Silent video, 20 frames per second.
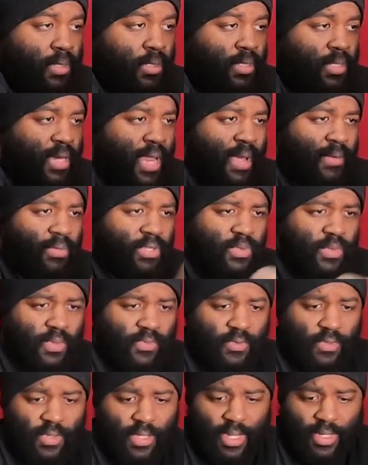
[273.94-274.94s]
snap
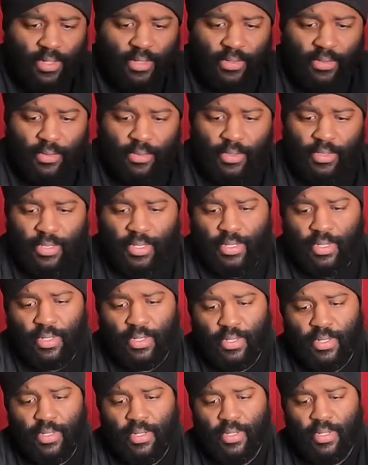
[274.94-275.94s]
swivels I use
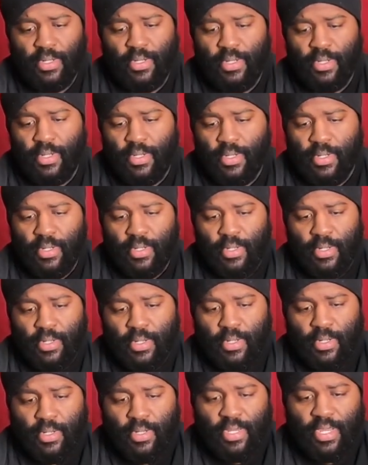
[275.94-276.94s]

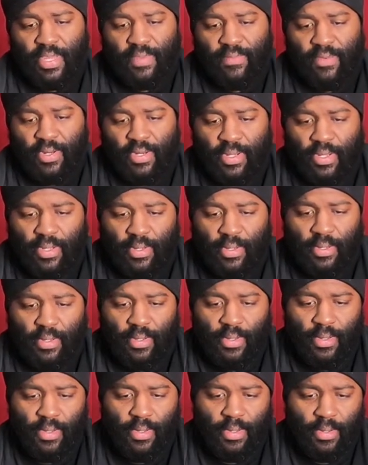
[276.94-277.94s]
are KVD,
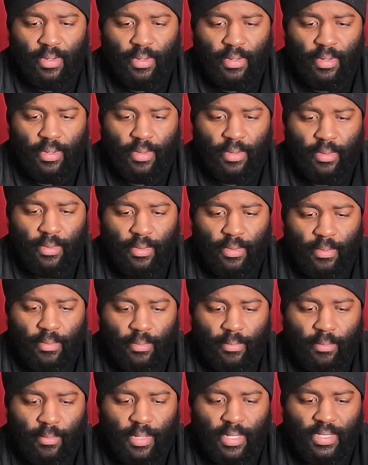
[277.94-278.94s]

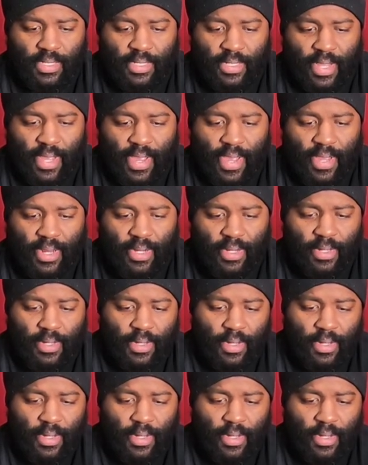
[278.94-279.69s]
Mustache,